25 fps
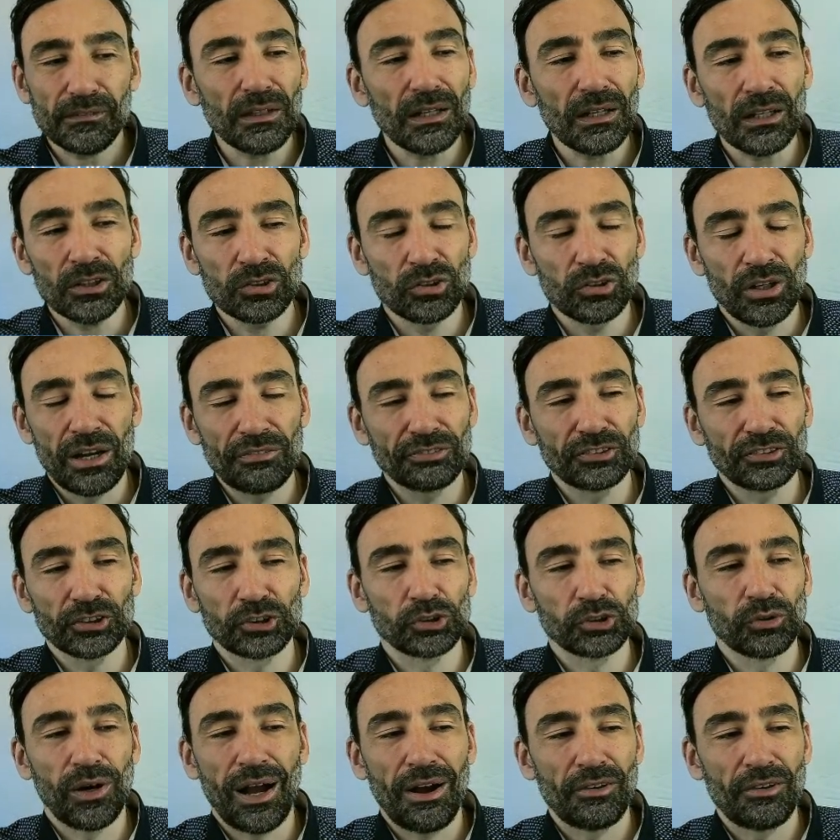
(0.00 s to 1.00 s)
So after
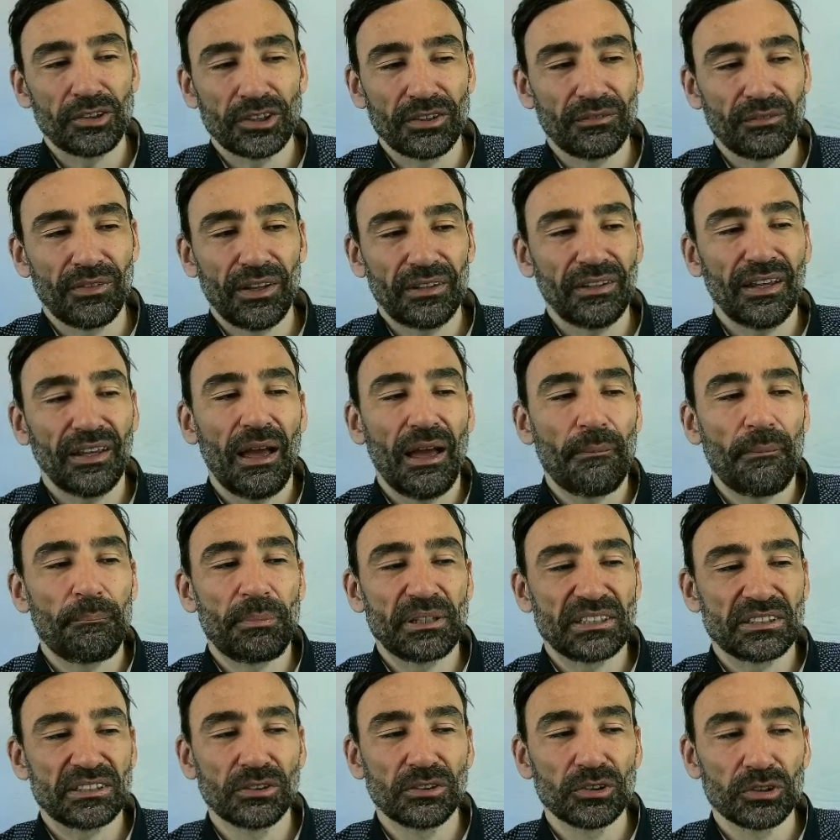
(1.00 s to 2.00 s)
2 hours, if nothing
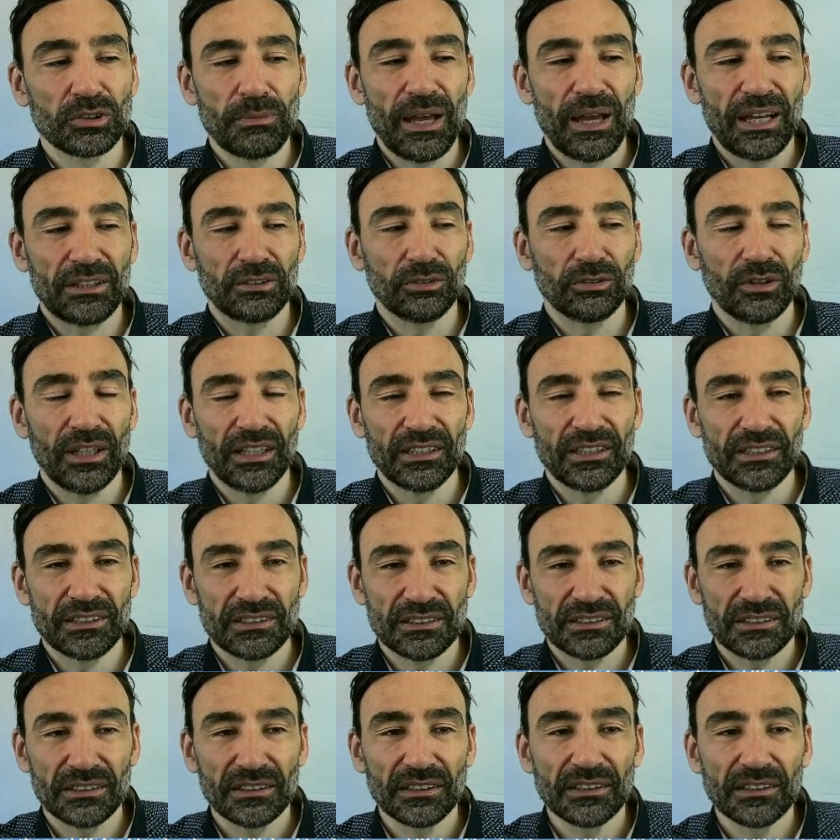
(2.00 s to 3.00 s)
happens, it goes back to Alice.